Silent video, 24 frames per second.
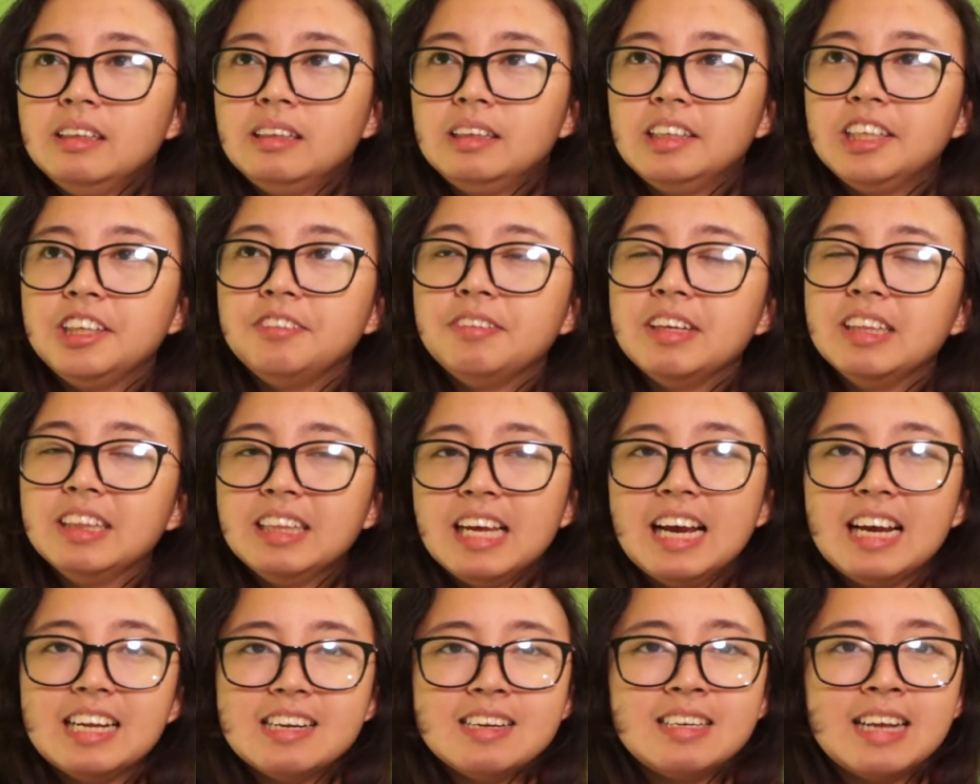even
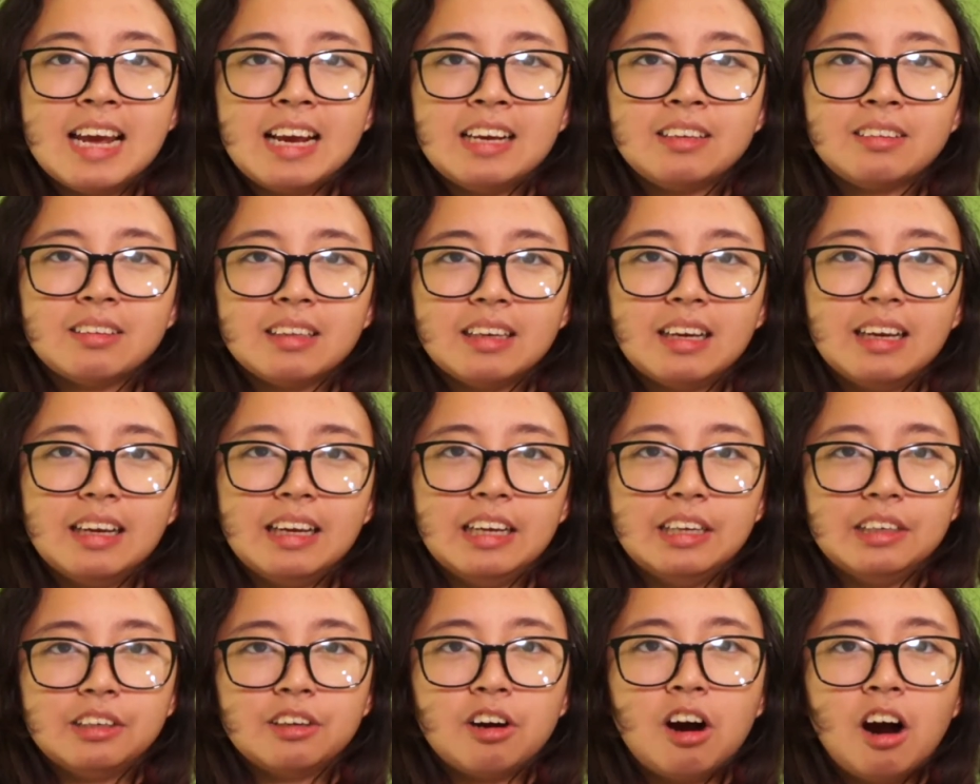then takes
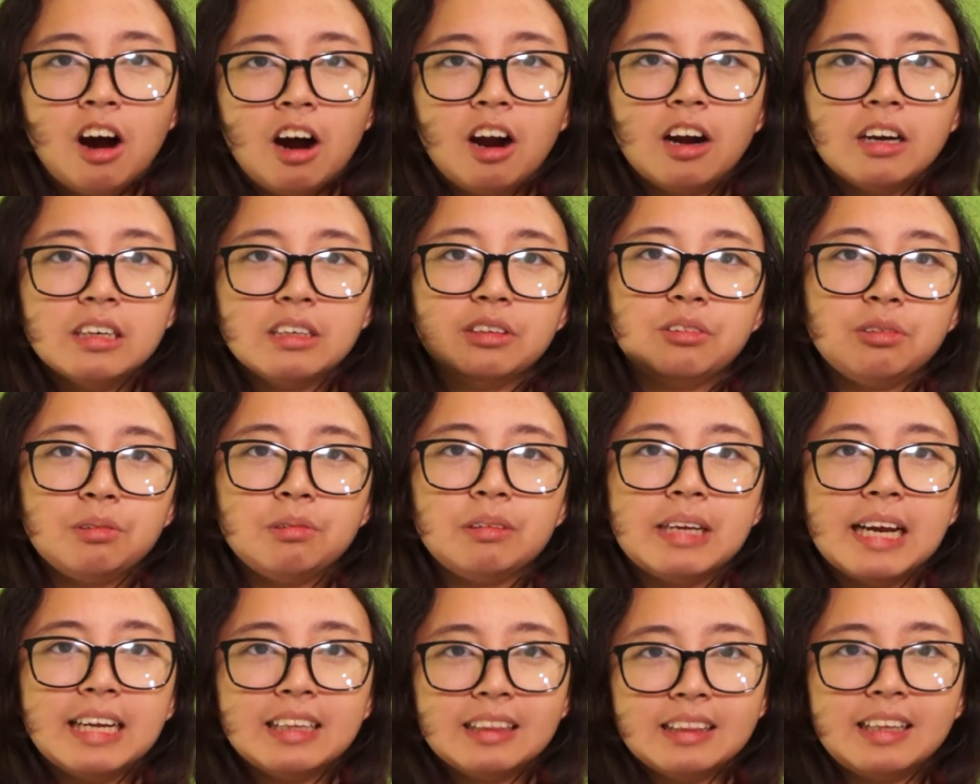a car to
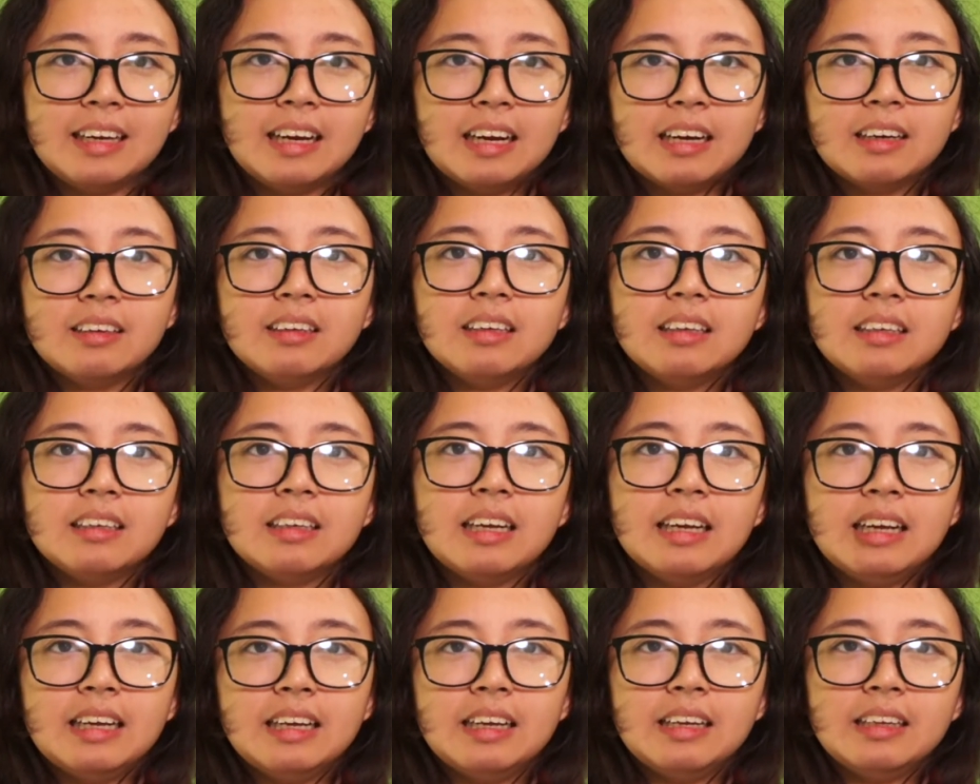get there in
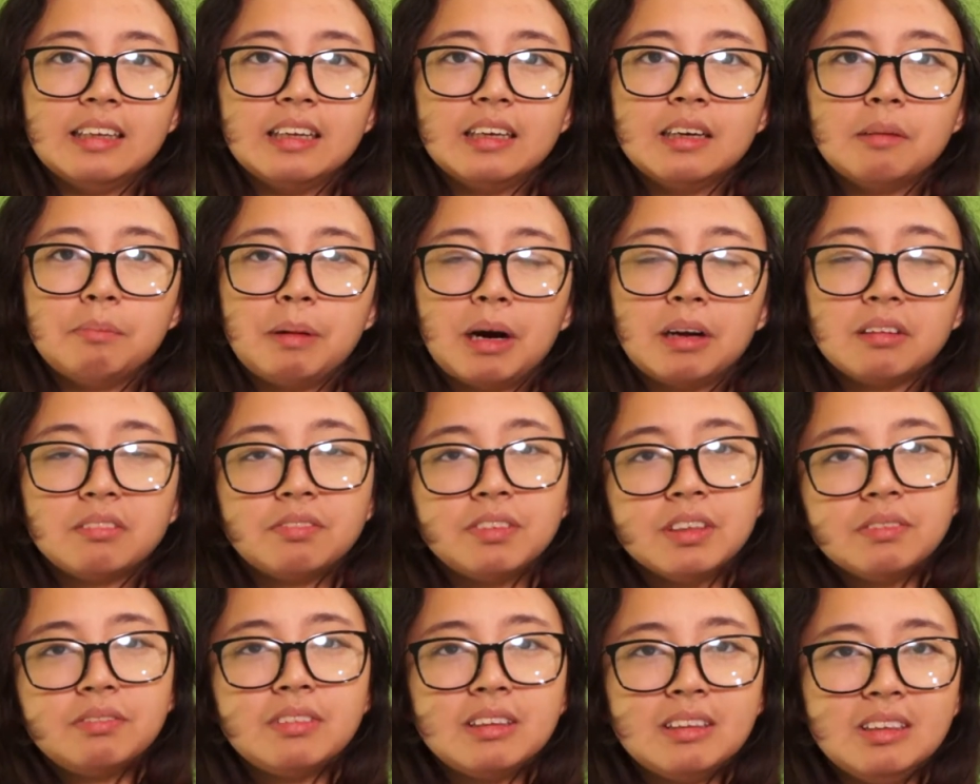a in about
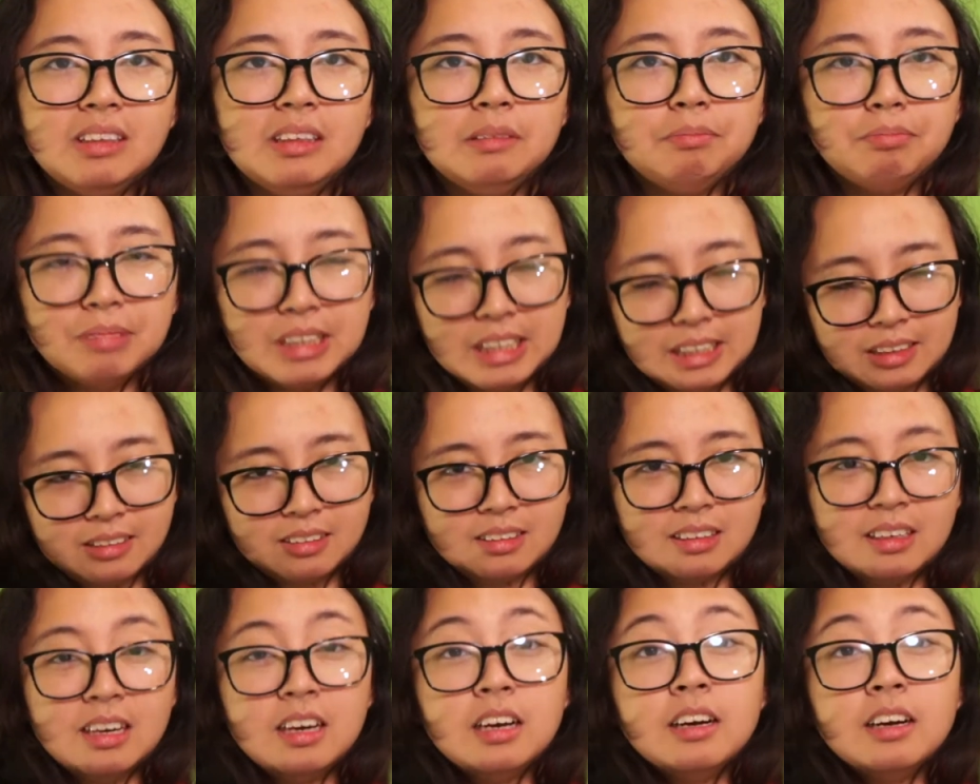15 minutes.